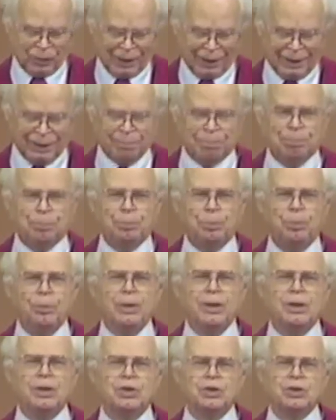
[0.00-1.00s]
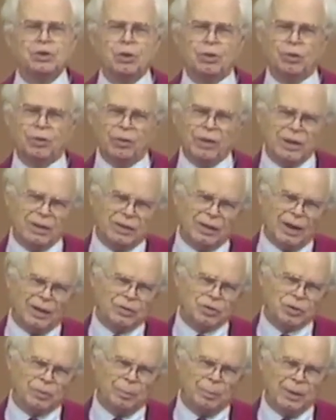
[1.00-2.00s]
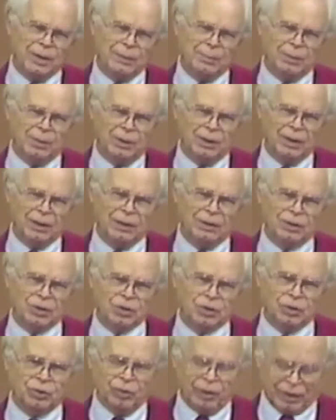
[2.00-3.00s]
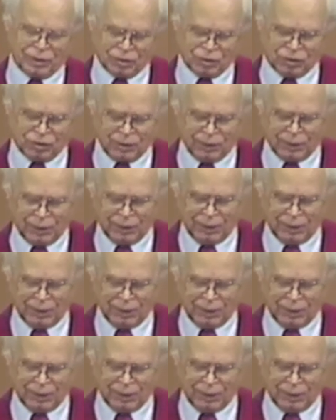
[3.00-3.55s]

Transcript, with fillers: and preached to 3,000 people in the streets.